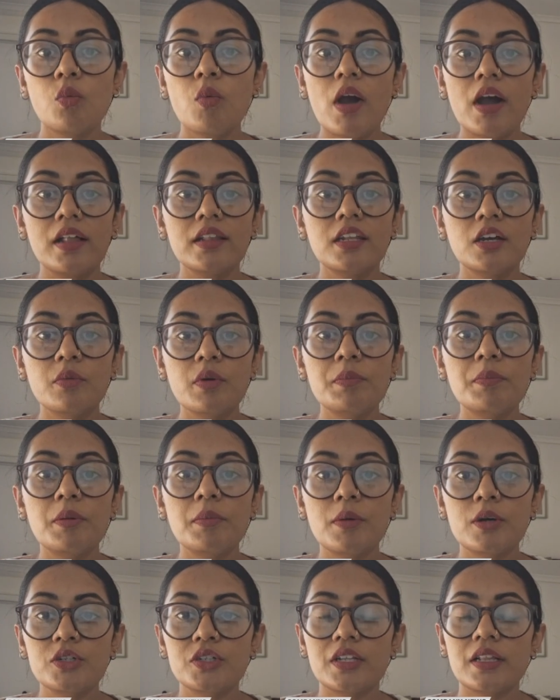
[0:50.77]
While lower
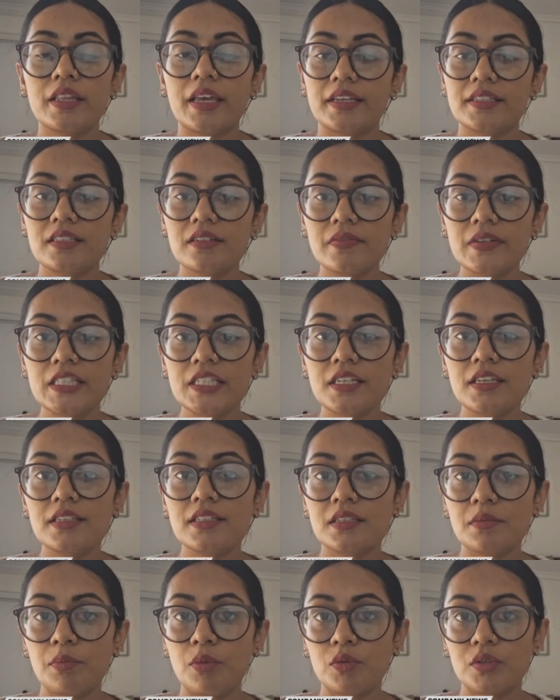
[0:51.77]
promotional
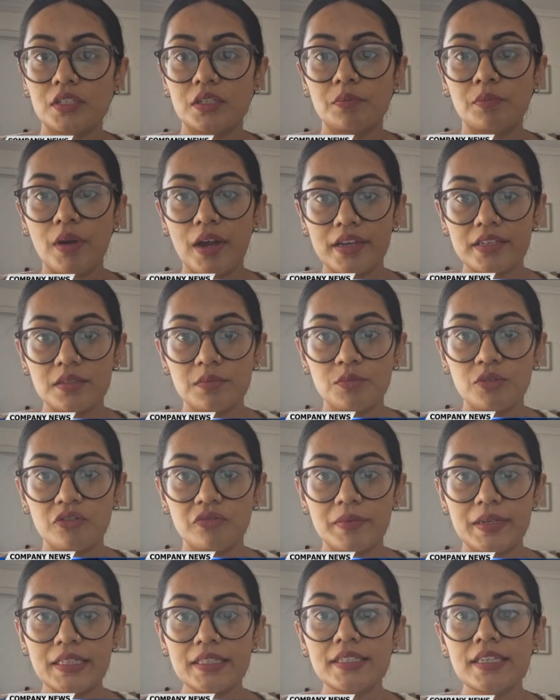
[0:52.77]
activity supported price
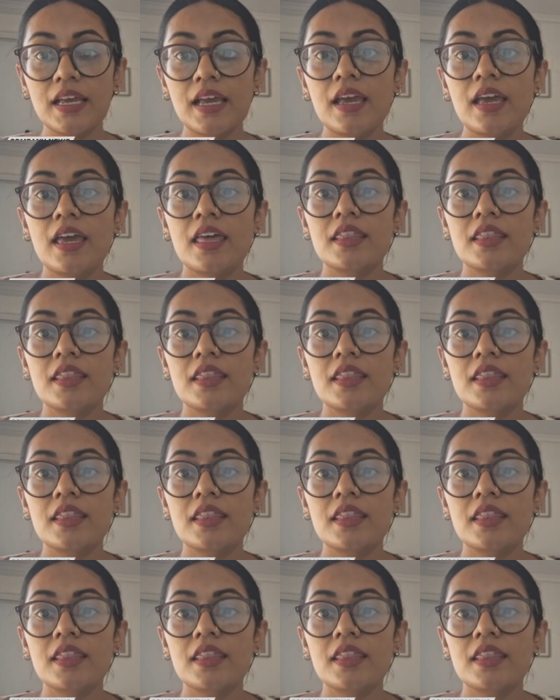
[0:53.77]
movement,